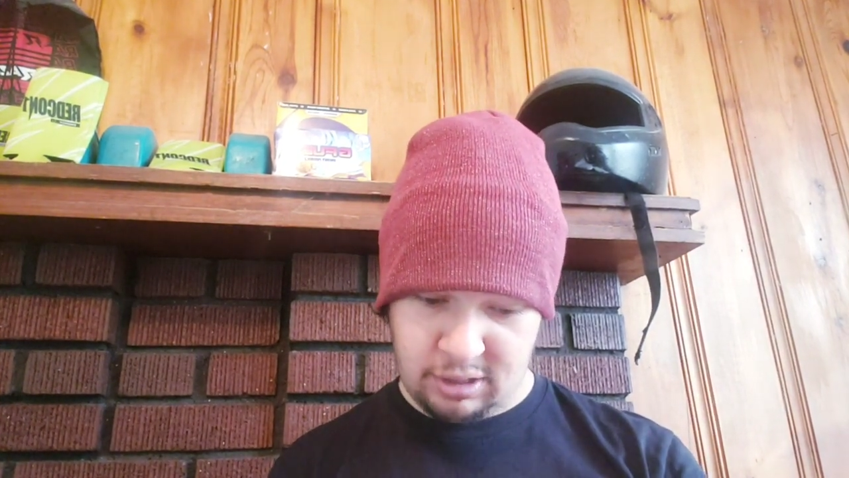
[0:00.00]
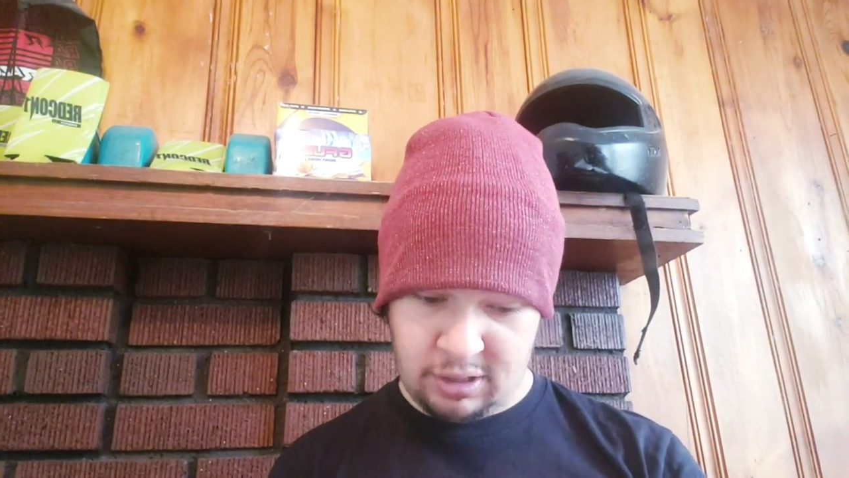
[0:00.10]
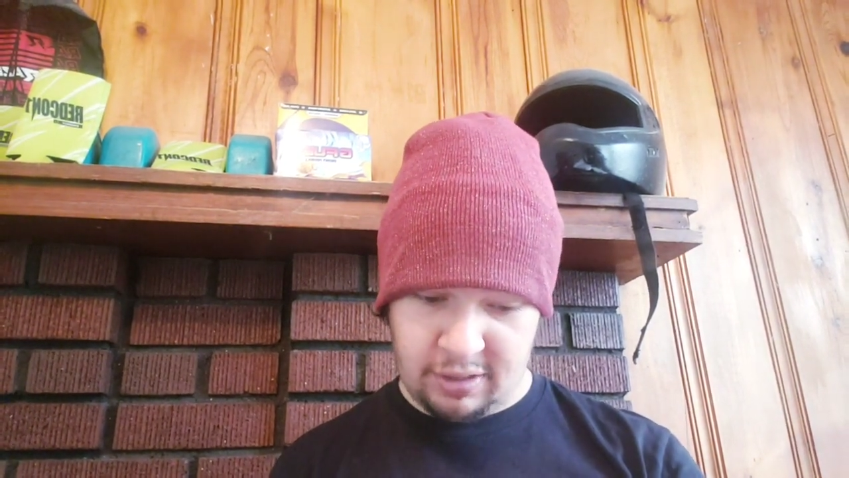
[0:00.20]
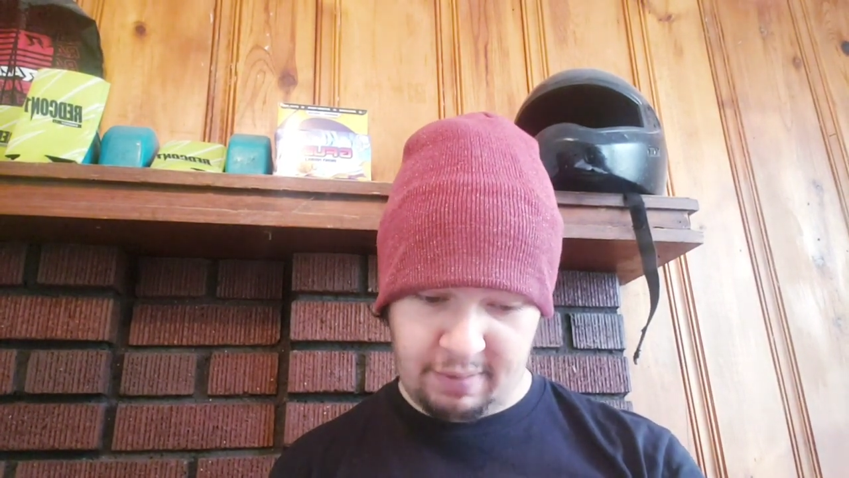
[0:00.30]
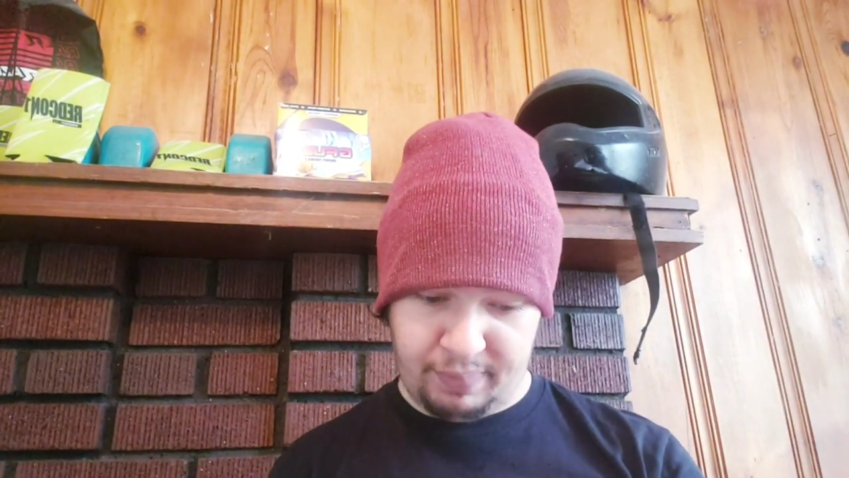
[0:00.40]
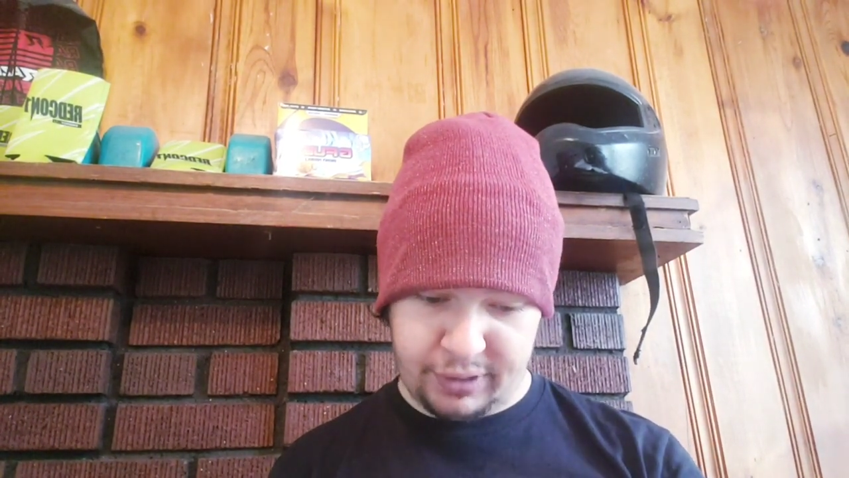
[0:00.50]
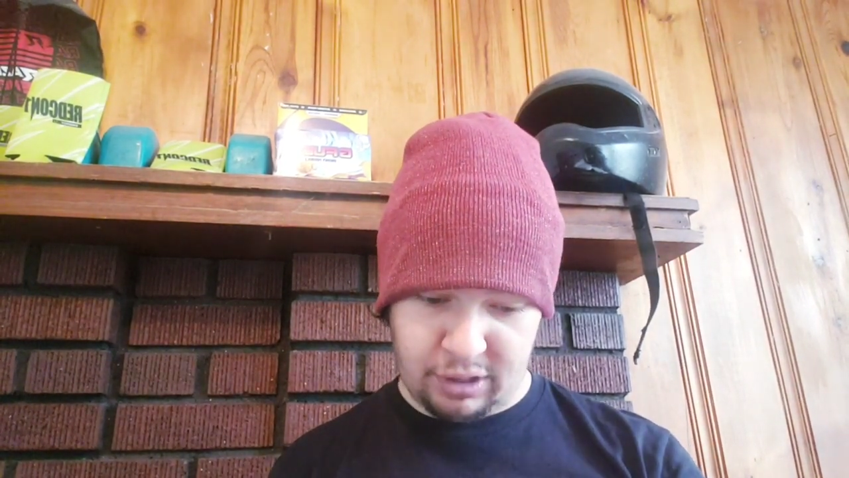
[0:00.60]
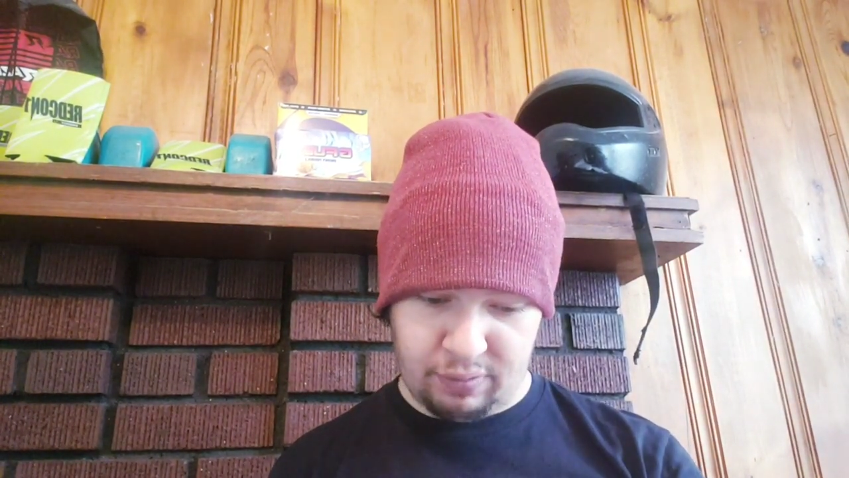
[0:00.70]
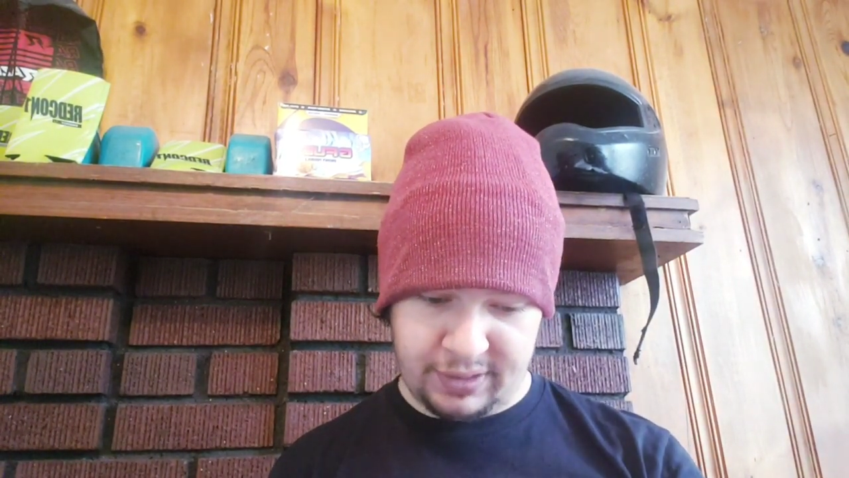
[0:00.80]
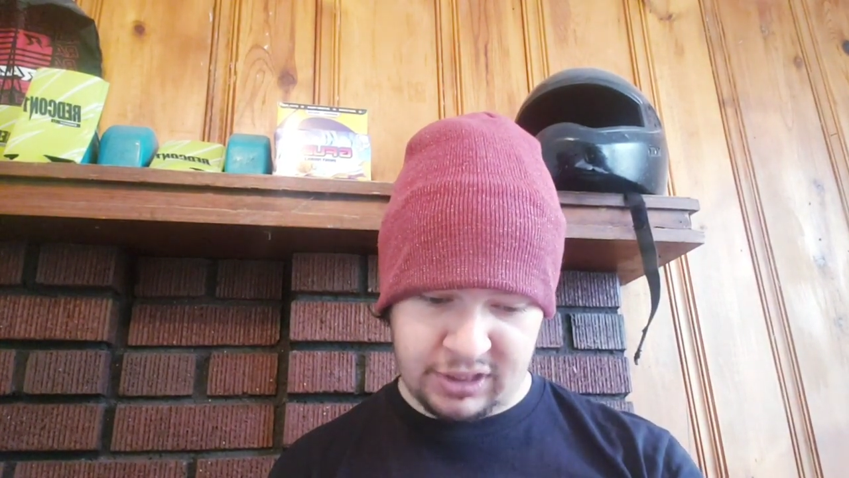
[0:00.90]

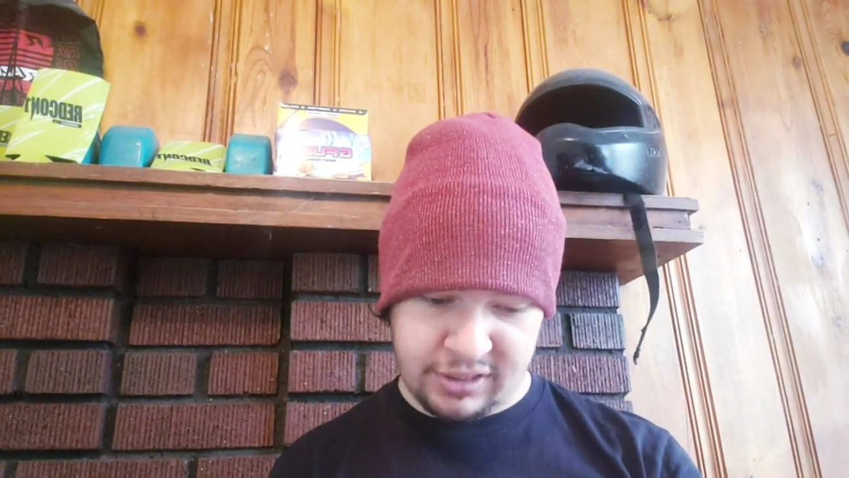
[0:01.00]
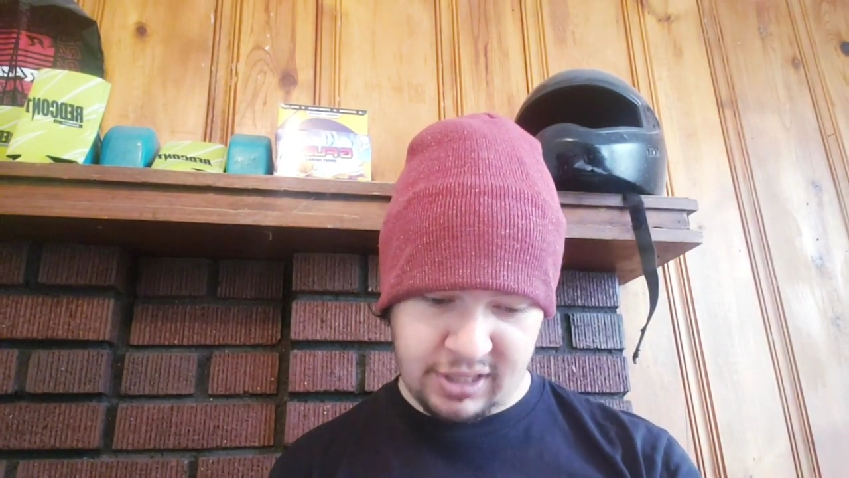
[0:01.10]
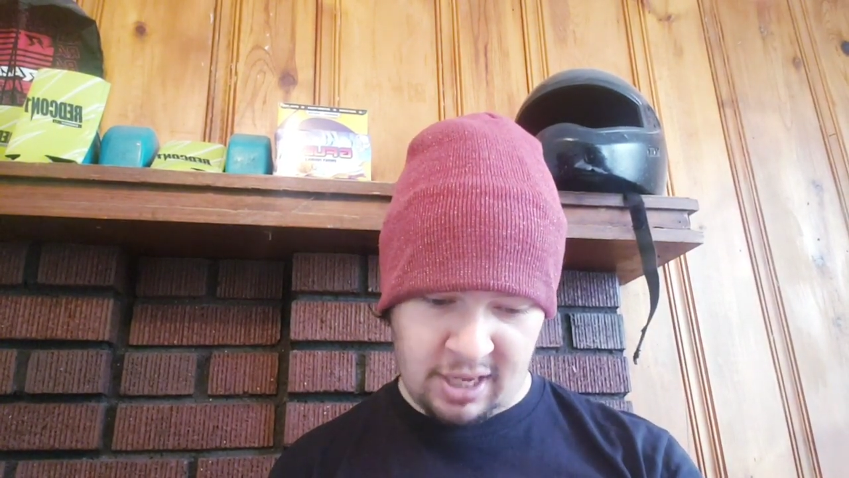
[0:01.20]
Carnipure, which is